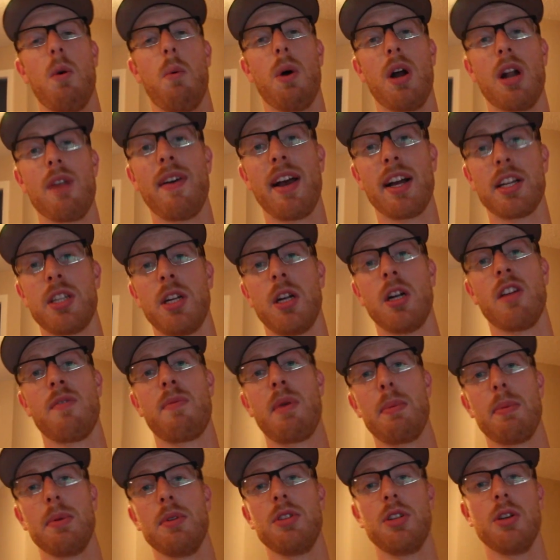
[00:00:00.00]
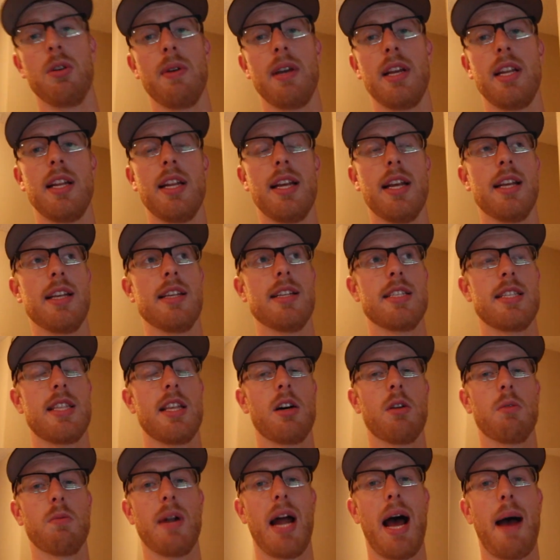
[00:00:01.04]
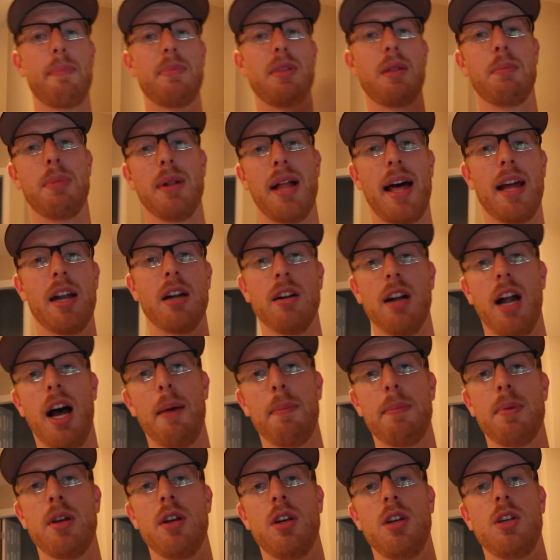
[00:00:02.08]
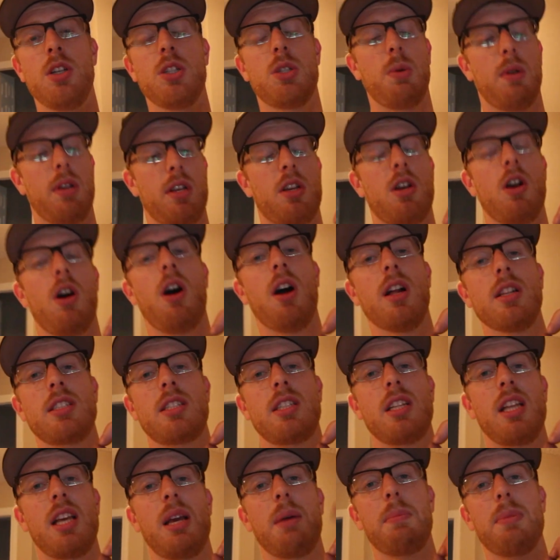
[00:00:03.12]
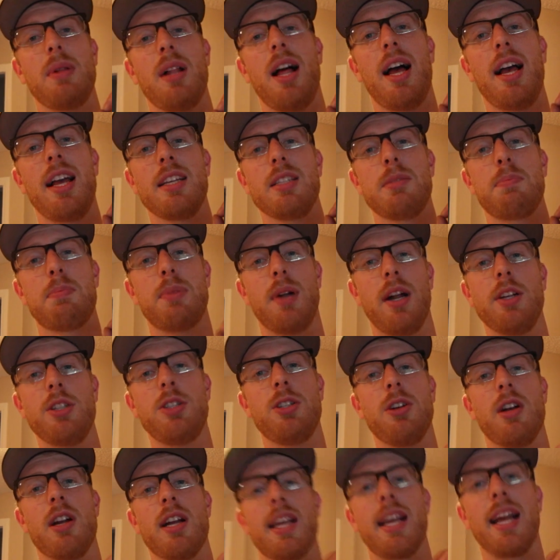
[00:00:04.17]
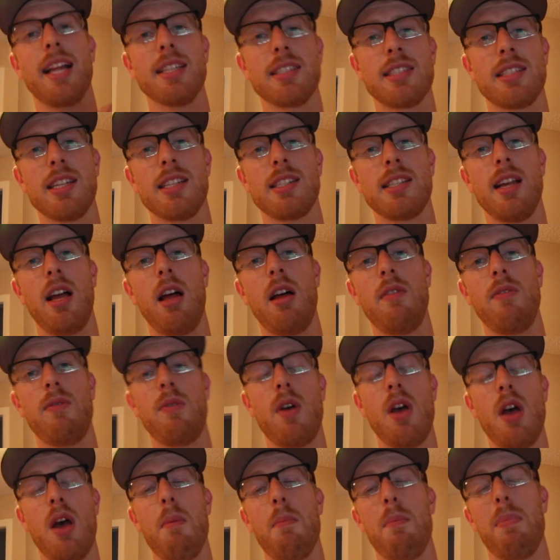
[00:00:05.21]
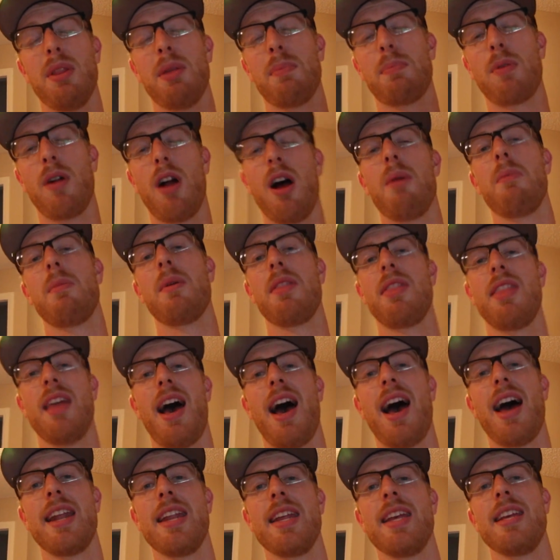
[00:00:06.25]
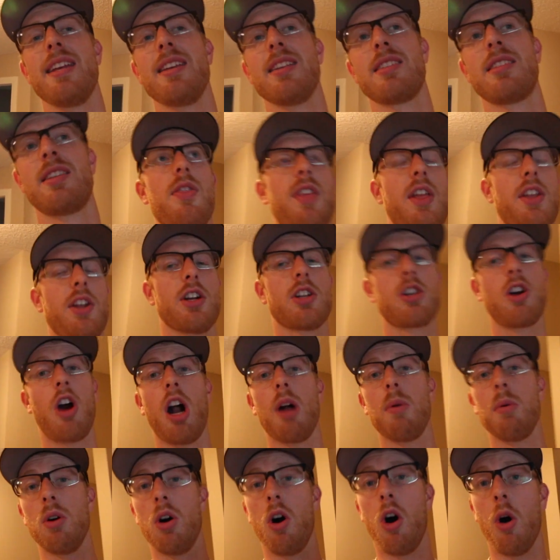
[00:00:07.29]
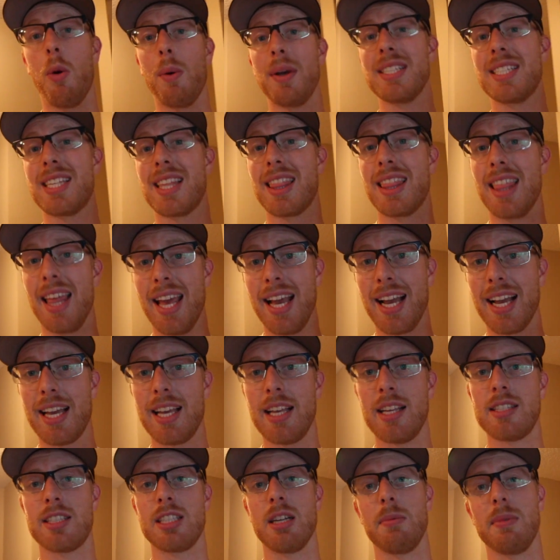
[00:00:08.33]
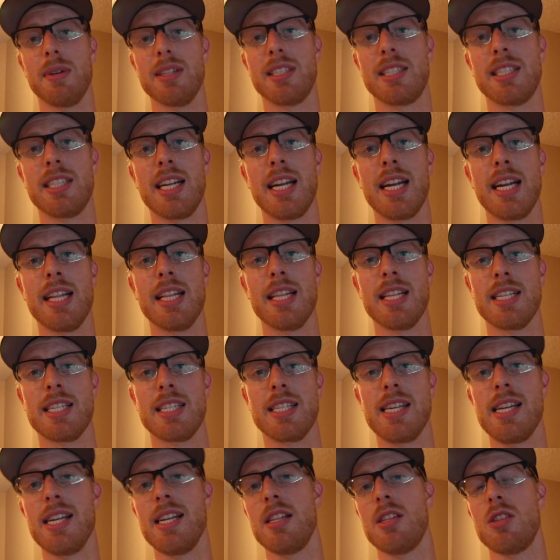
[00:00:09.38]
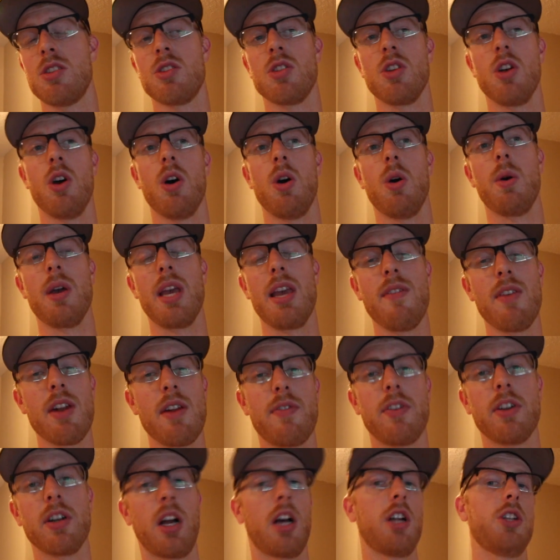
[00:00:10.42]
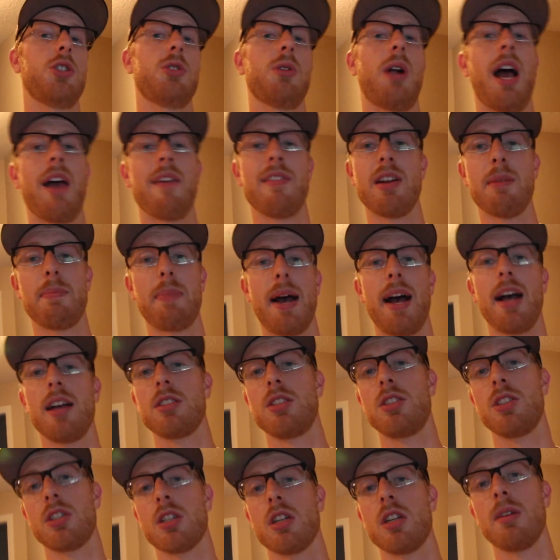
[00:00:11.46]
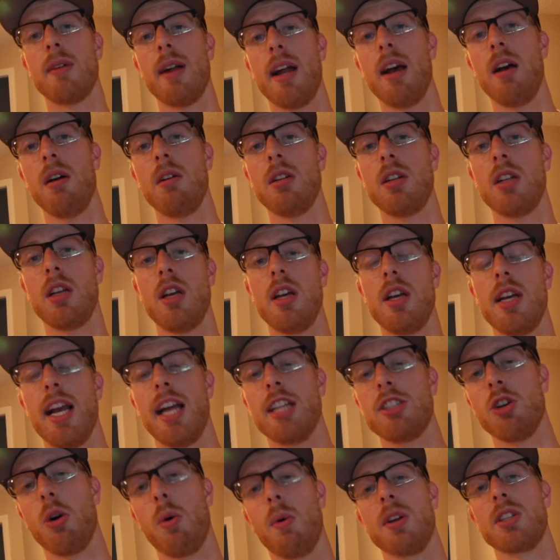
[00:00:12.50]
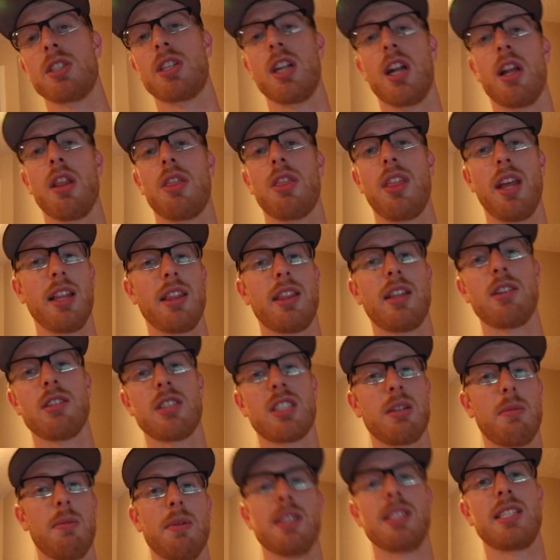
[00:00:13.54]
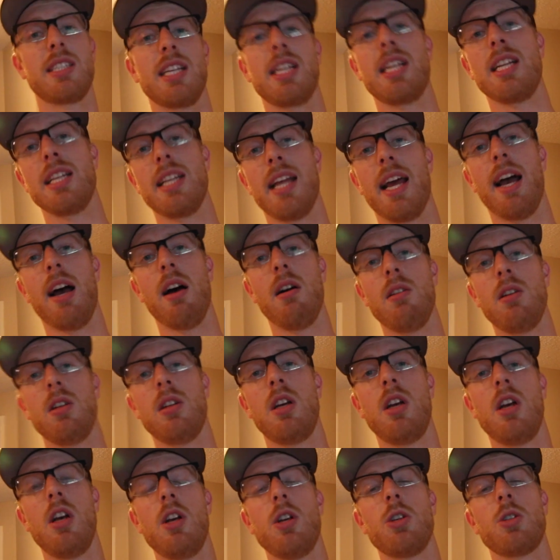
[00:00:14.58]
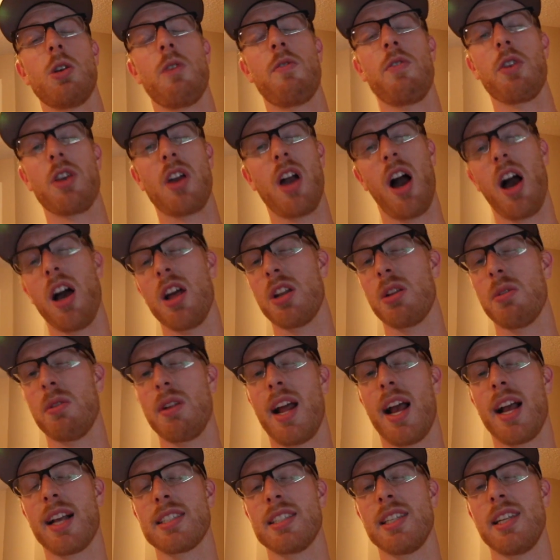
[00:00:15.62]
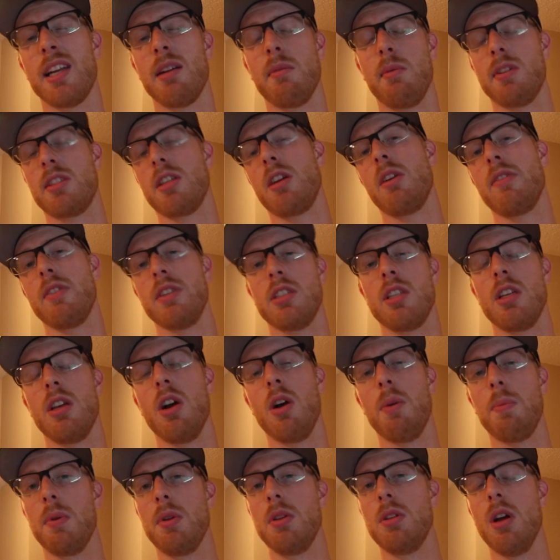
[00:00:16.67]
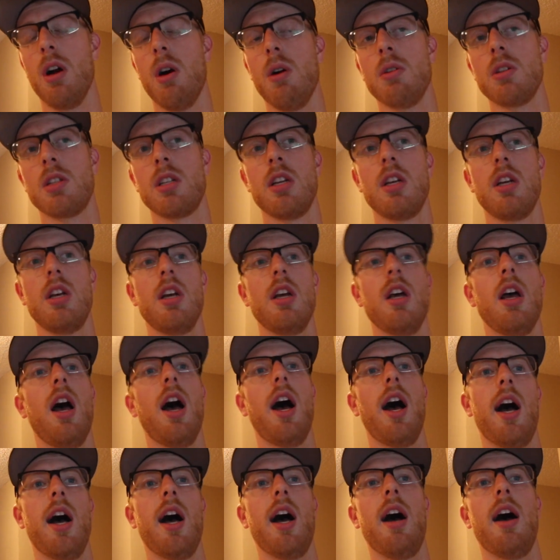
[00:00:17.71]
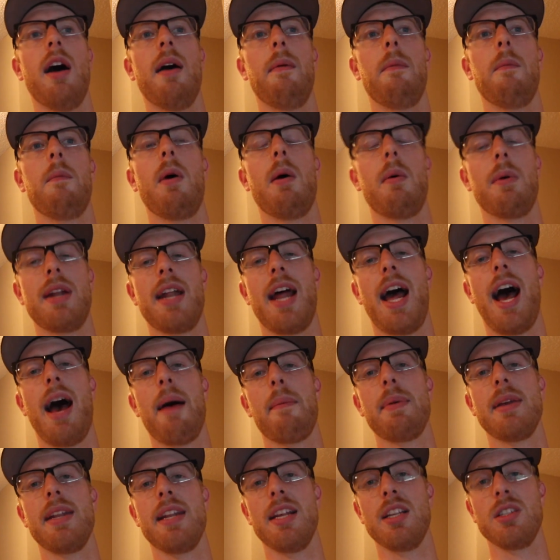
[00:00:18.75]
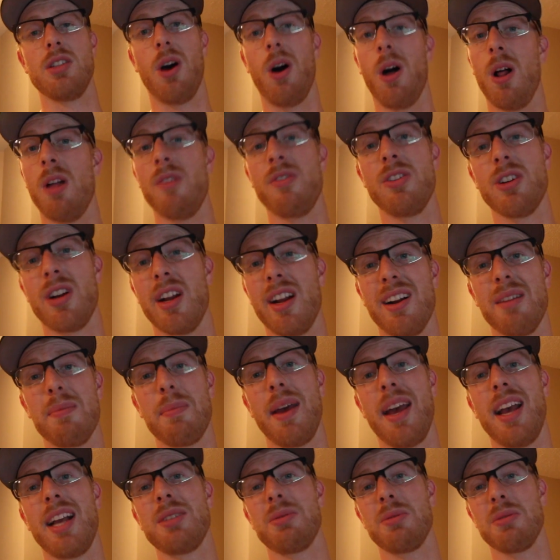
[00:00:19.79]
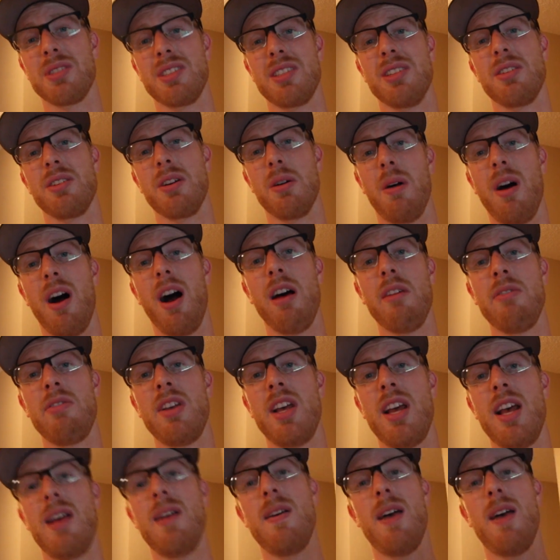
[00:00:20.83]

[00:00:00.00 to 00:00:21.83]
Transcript: What I've actually heard of people doing is they'll wrap the bladder up so it constantly applies pressure against itself. But the problem with that is then your car will always think someone's sitting in the seat. So even if you're not driving a passenger around, it's always gonna think there's someone sitting down. So if you got into an accident, which obviously I hope you don't, what would happen is all of your airbags will still go off.